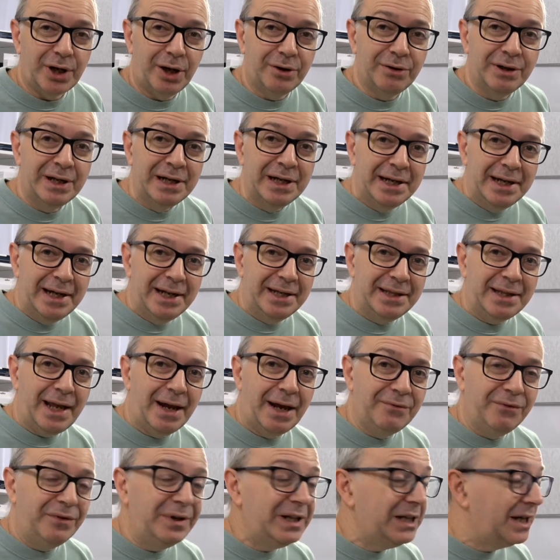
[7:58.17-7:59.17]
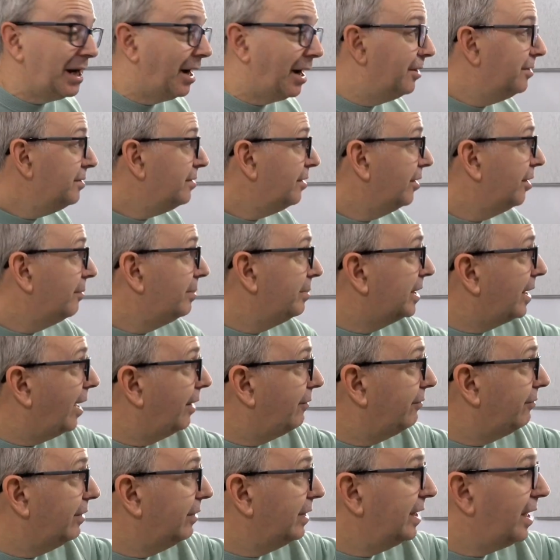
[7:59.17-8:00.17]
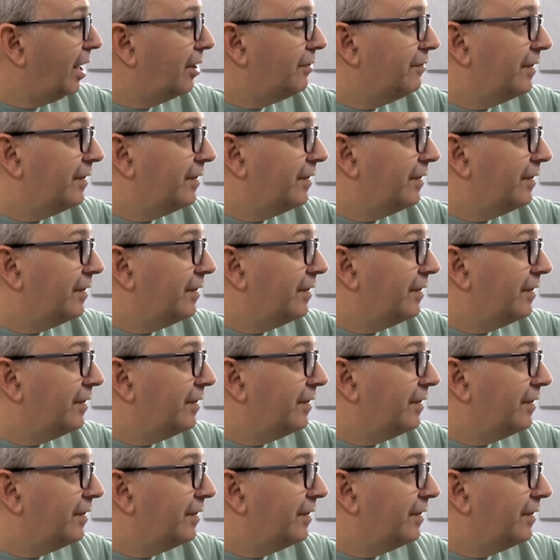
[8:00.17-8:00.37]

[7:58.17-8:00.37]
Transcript: So in that video, I'll be covering the